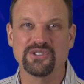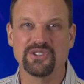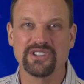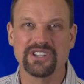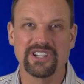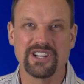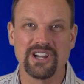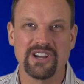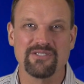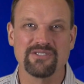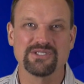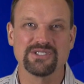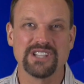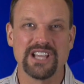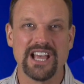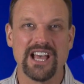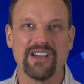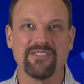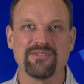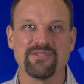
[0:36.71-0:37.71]
only covers
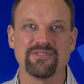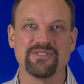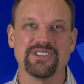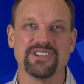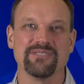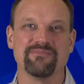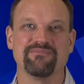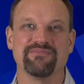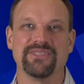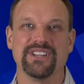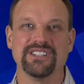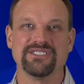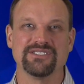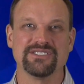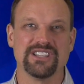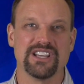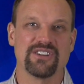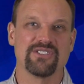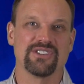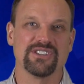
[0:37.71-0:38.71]
half of it,
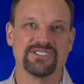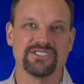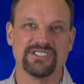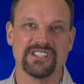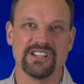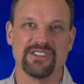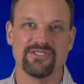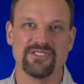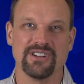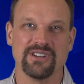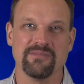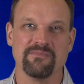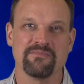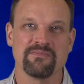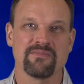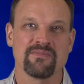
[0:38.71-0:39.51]
etc., etc.